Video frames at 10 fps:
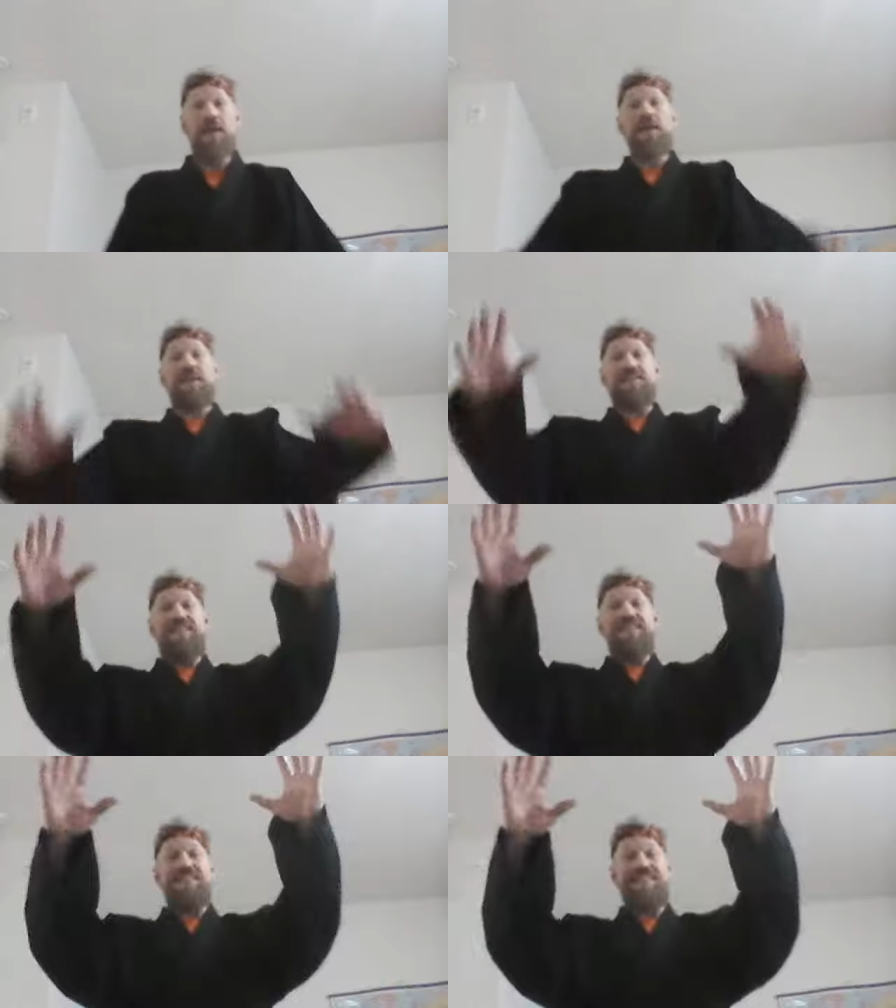because
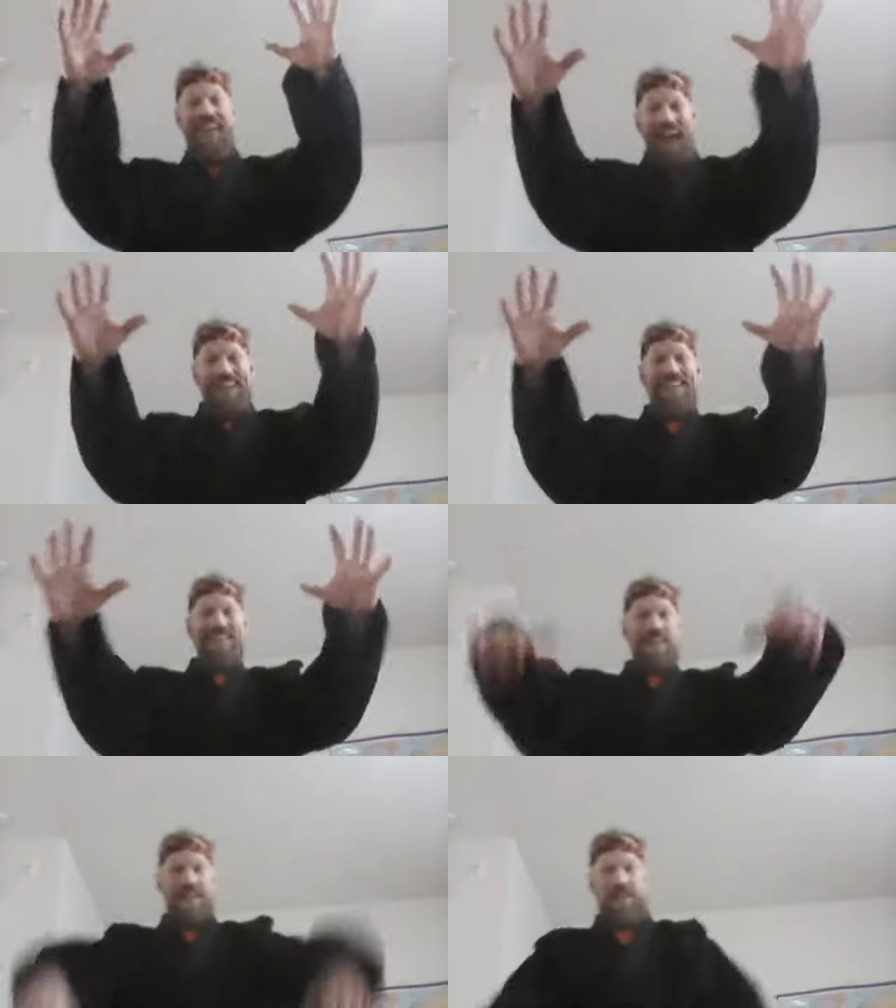he's standing
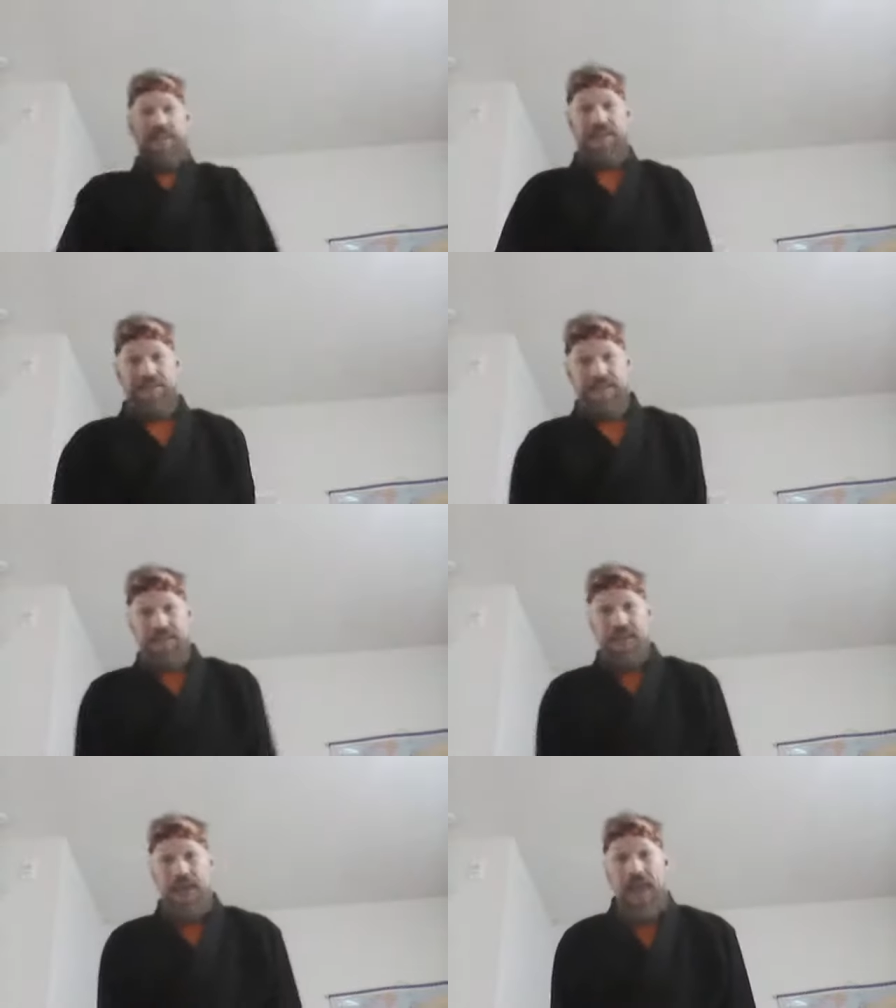like
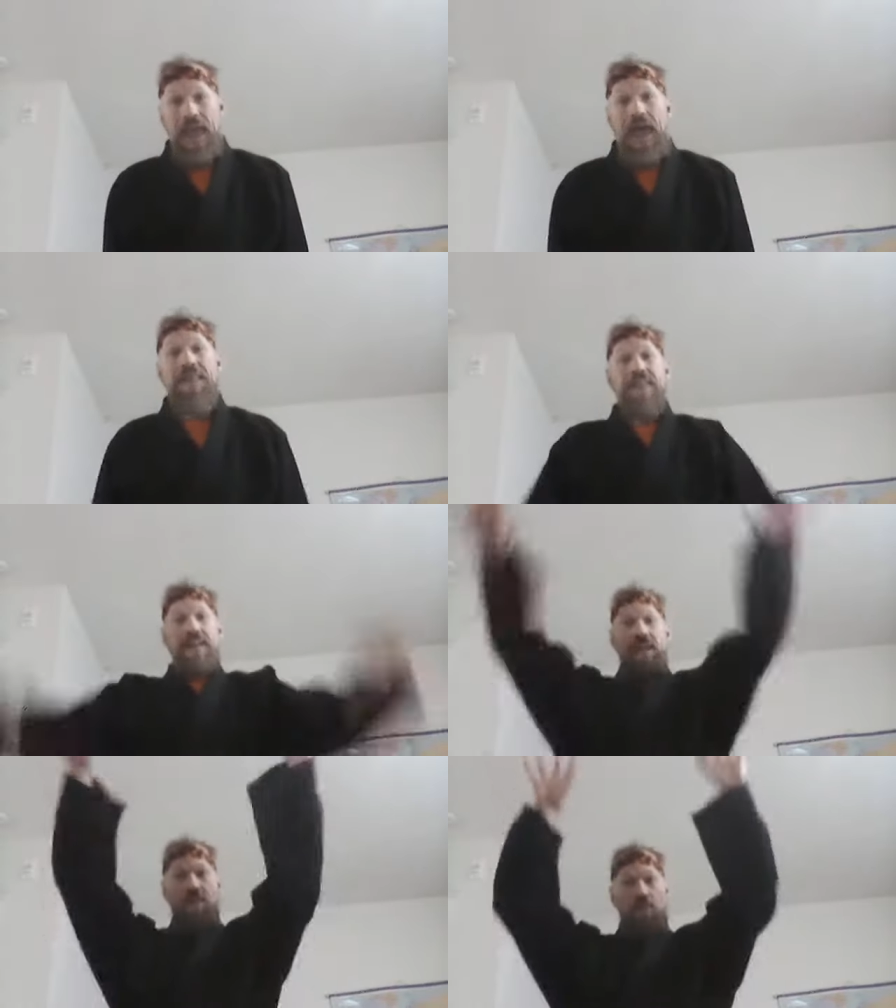this and then
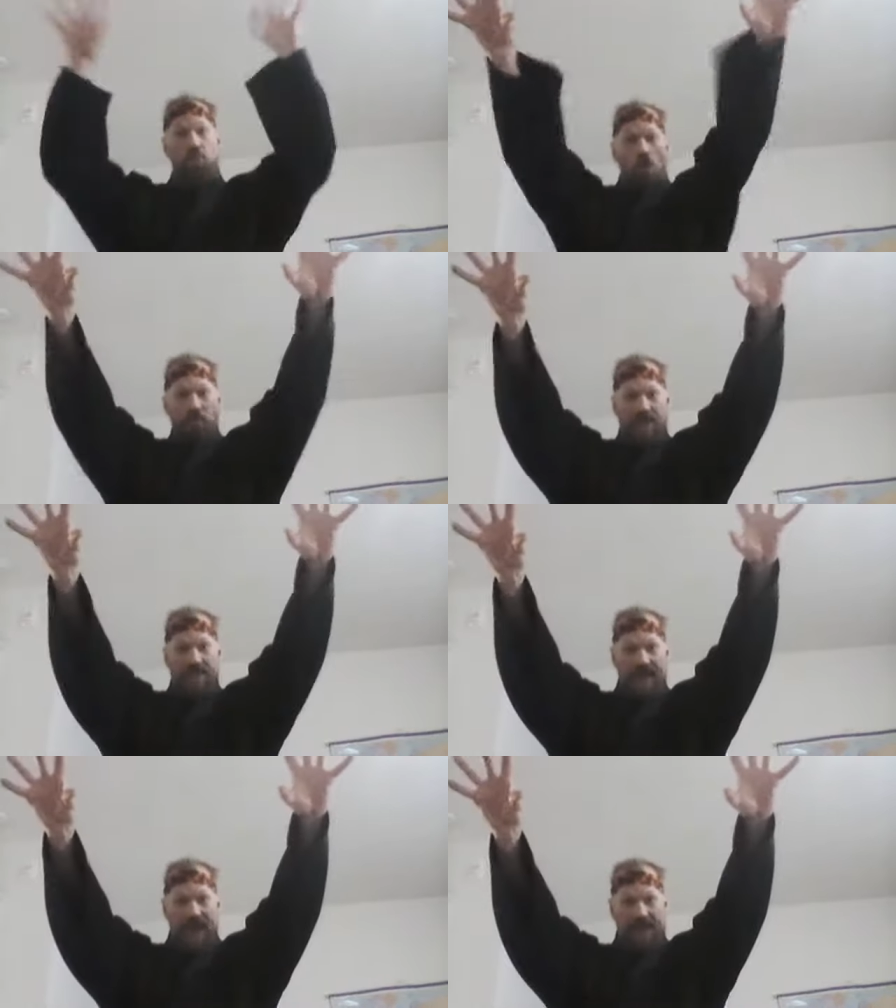he throws
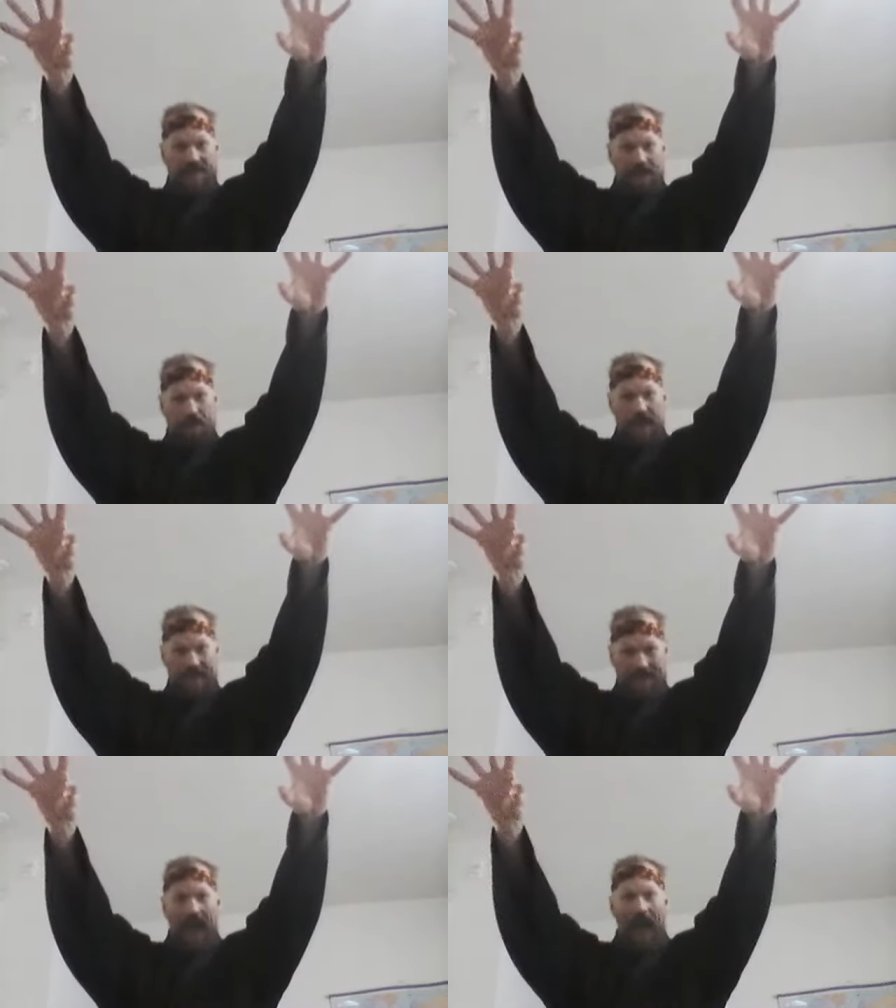his hands up like
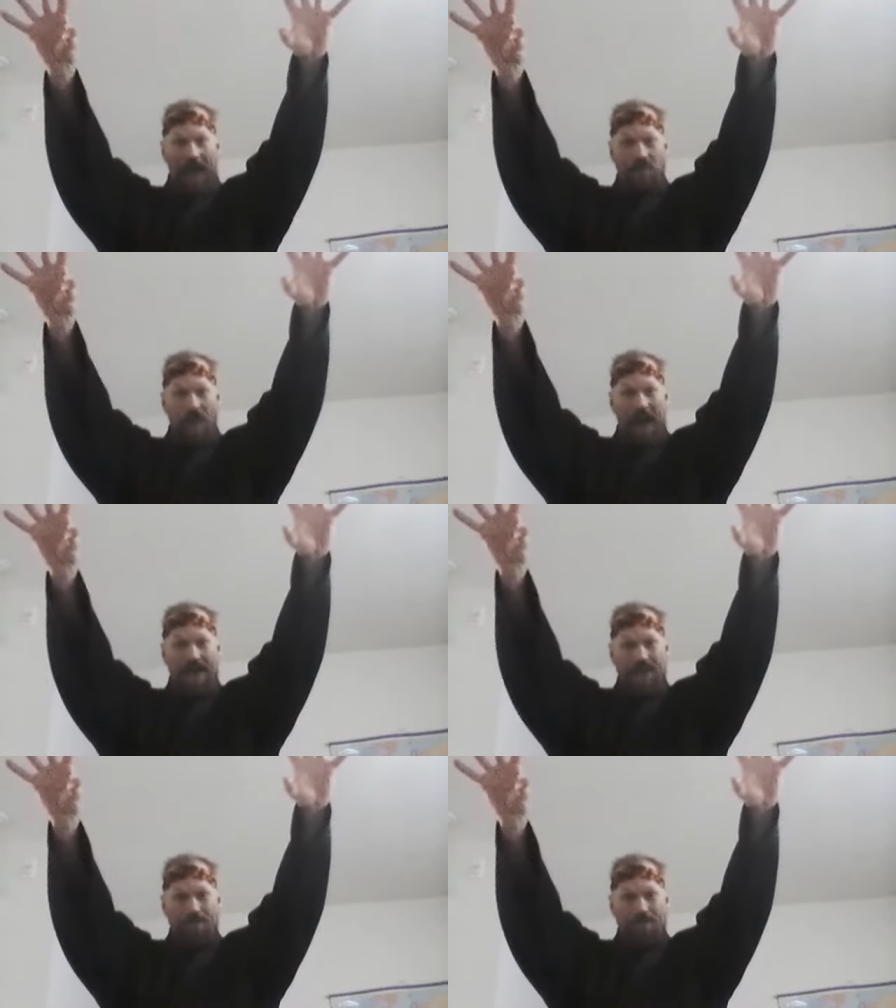that, right?